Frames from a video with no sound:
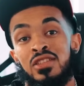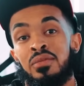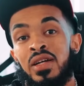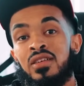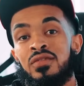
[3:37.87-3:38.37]
a
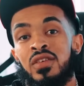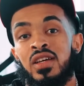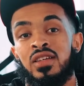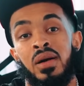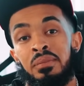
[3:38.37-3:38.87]
matter of
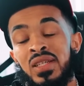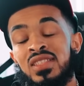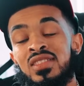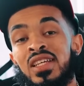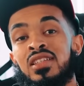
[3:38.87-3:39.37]
fact, my
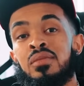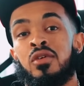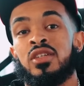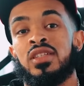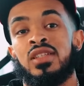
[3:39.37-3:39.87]
biggest day in the
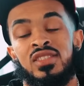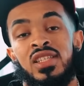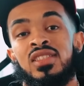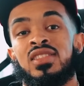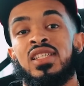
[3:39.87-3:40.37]
market
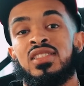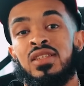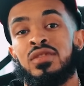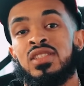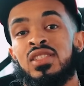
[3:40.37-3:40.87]
stands at
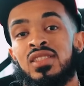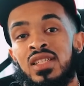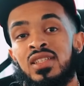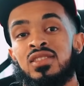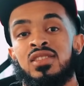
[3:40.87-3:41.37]

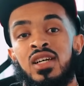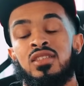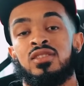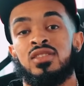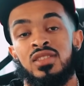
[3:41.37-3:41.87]

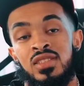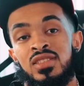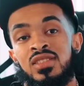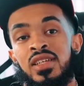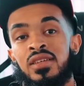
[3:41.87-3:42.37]
$17,000 to
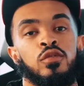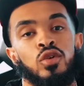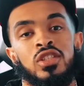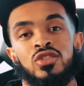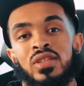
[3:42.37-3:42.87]
this day.
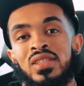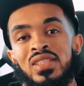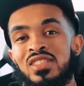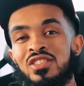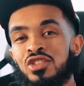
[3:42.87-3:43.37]
Forex trading
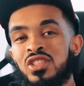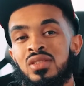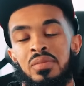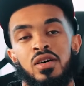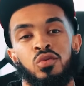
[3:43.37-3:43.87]
isn't just
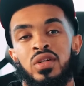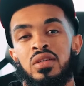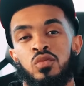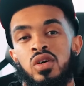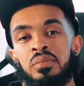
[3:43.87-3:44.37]
about
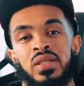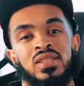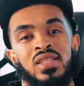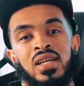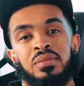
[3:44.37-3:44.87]
winning one big
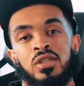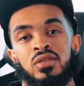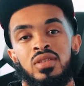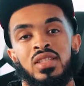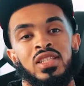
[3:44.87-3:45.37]
time go.
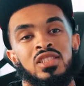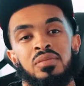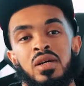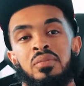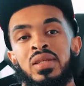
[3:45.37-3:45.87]
It's
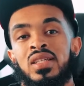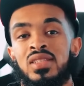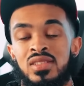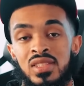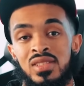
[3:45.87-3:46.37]
about being
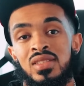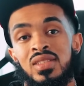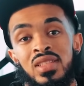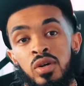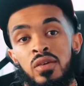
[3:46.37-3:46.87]

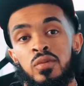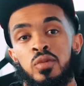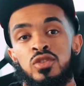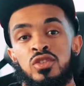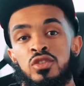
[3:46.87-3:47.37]
consistently
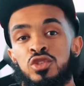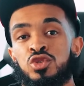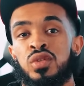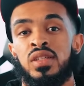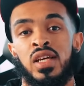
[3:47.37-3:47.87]
profitable so that
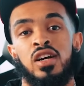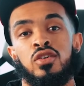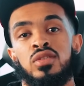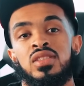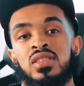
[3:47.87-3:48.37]
you can not
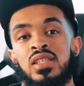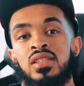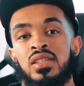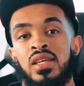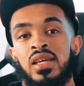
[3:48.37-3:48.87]
only stay in
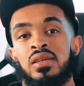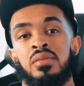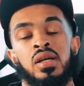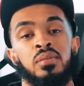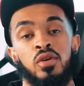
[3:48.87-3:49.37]
the game,
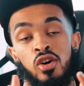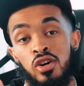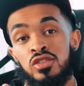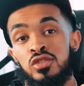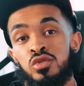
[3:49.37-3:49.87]
but
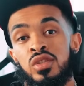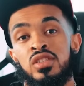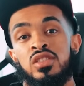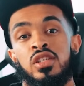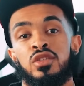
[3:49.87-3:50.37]
also you can
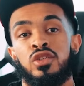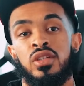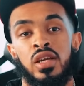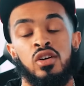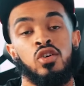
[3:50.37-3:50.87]
steer your
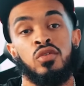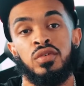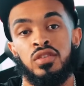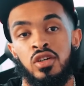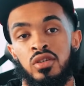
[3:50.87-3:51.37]
account over
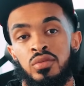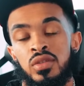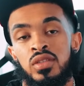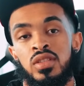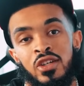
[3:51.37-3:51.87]
a long run.
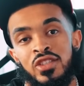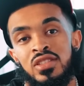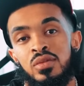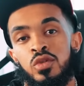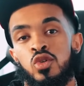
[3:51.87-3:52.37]
Now, as
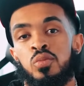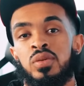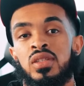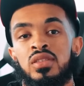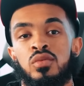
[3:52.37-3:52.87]
someone who
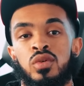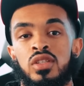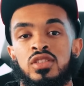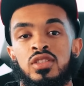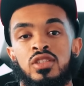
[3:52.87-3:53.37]
put in the
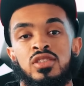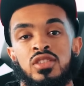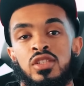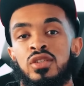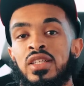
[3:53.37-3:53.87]
work to learn a
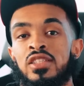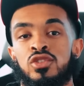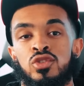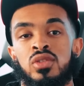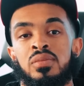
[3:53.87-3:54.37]
skill that can
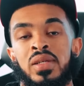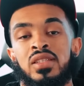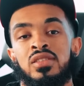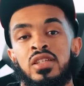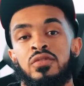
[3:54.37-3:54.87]
truly make
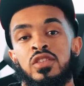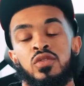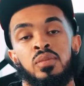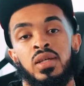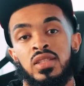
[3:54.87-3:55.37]
a difference
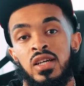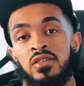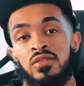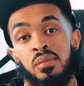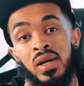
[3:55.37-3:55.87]
for my
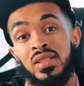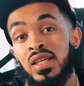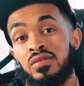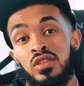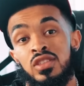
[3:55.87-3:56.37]

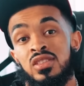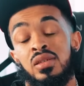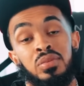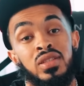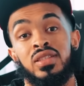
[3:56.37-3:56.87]
life looks
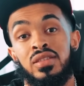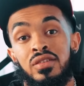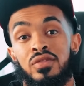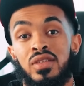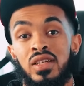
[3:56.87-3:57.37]
completely
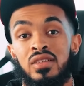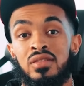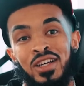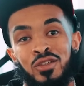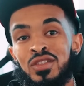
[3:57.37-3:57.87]
different now.
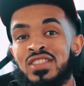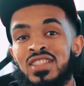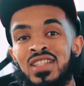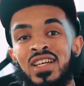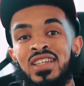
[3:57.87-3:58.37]
I don't need to
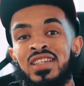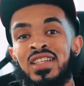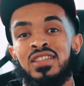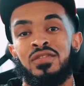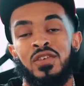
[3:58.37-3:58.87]
clock in
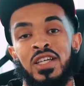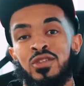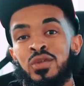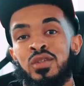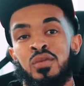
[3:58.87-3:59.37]
at the
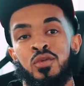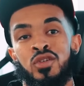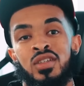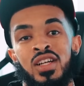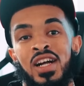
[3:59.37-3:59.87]
factory no
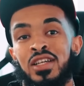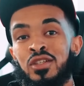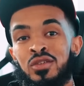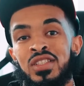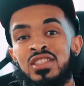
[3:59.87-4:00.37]
more. I
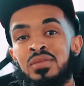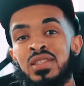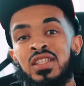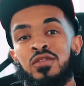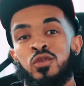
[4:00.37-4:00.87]
don't need to be
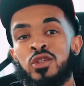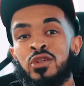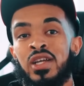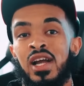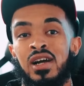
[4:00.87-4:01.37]
left
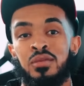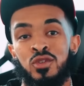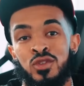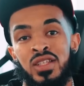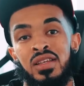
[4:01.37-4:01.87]
wondering how I'm
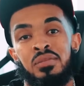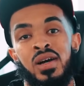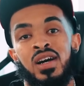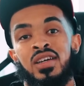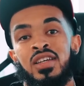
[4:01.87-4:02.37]
going to get
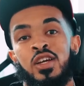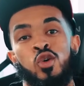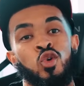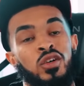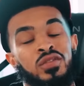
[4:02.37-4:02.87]
by
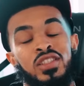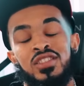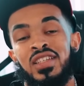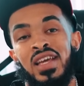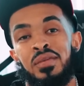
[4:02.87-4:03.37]
or if there's
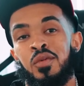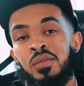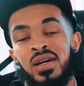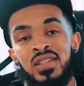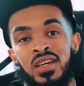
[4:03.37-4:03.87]
a cap on
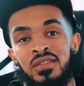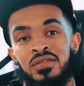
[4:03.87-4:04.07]
my life.